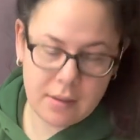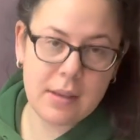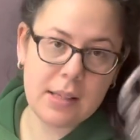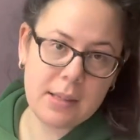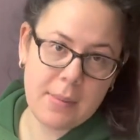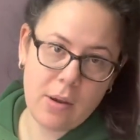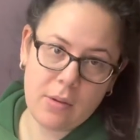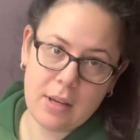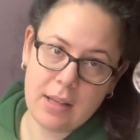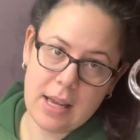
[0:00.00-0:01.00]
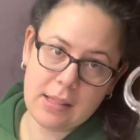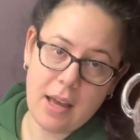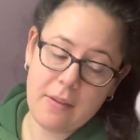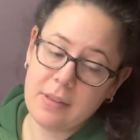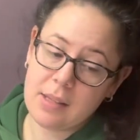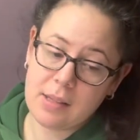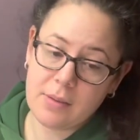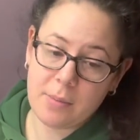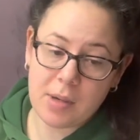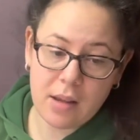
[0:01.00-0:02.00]
this is my only glass left. This is
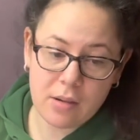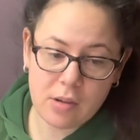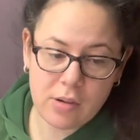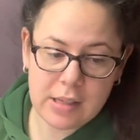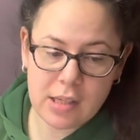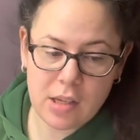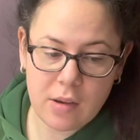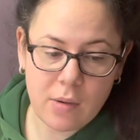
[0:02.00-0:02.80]
from Dollar Tree too.